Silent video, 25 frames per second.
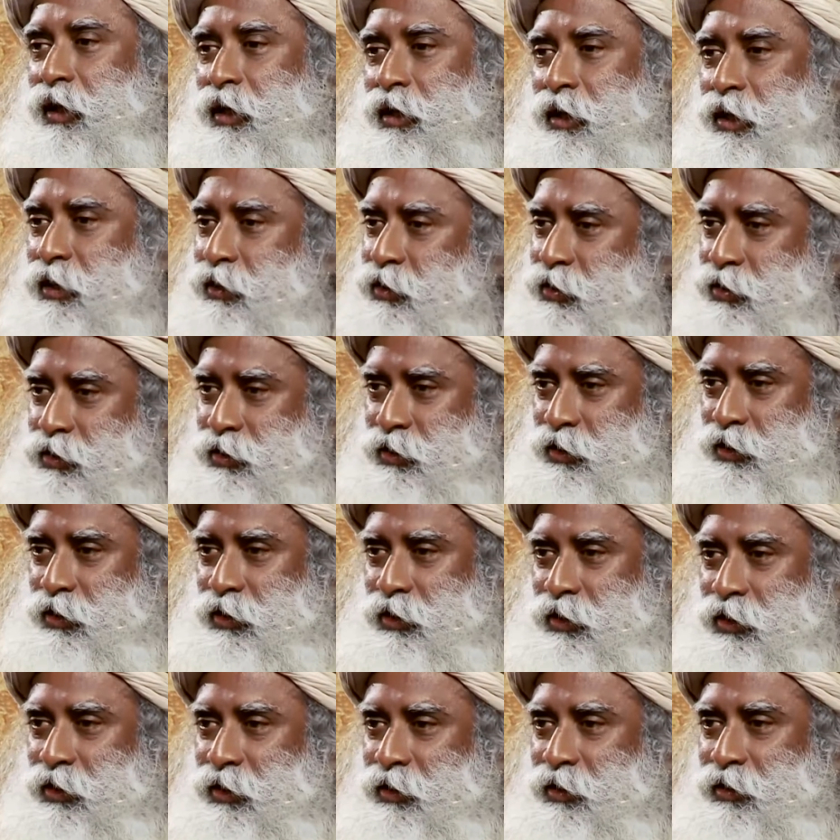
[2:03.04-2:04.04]
a
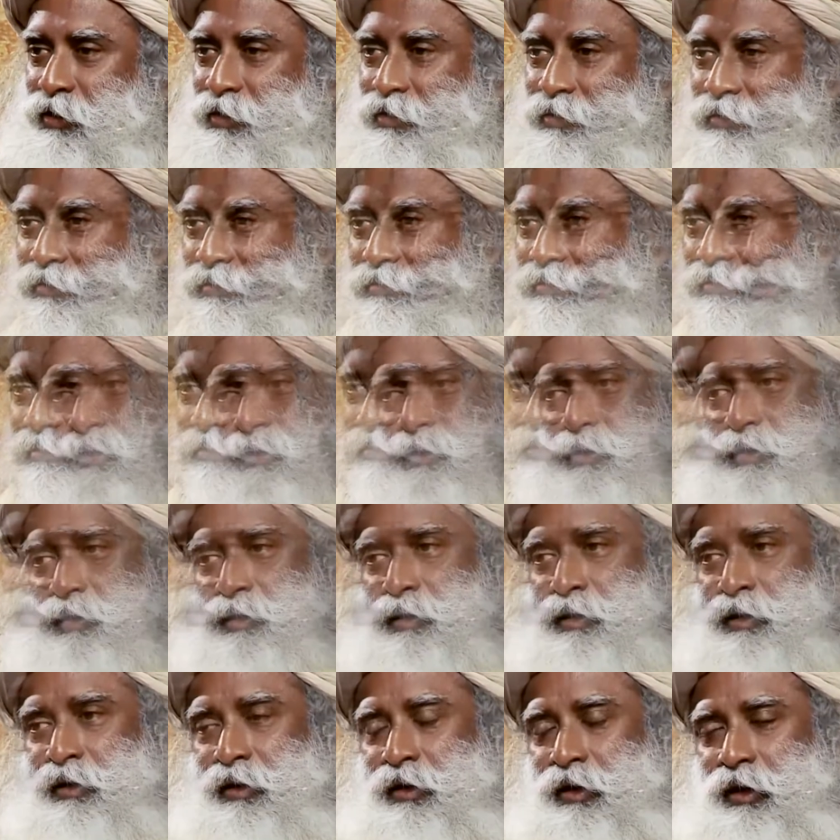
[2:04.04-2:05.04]
necessity,
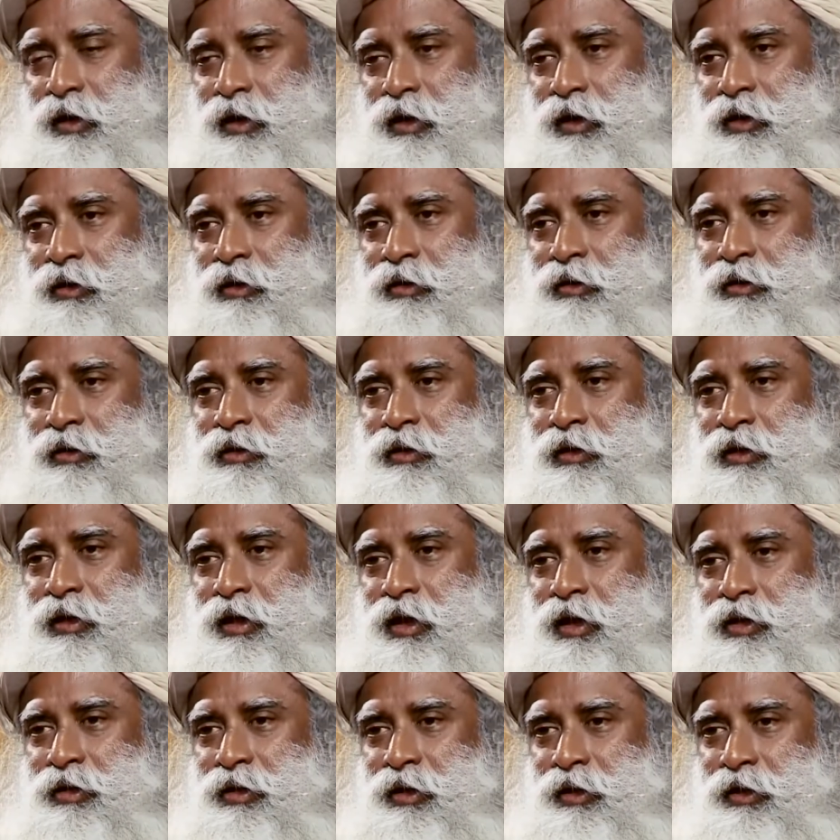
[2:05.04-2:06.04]
and
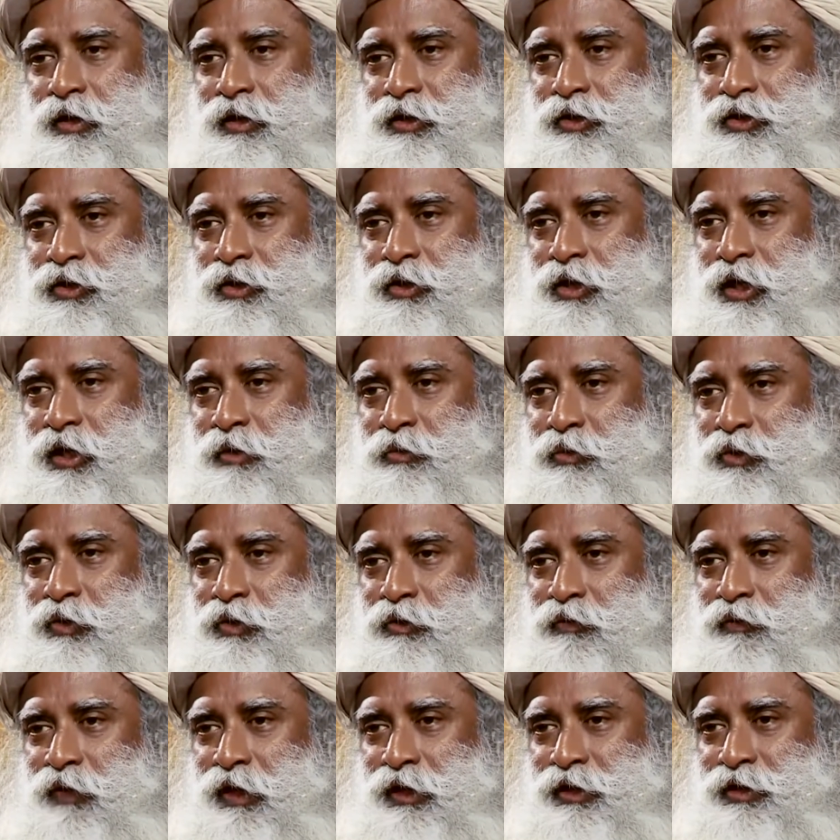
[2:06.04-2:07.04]
I think it's time to
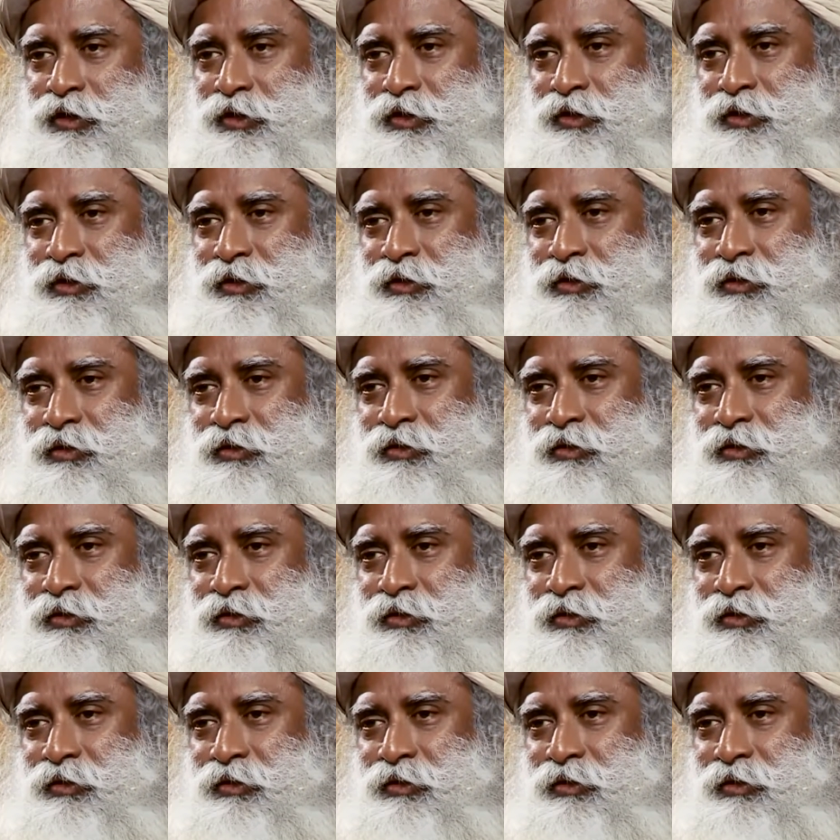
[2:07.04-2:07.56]
invest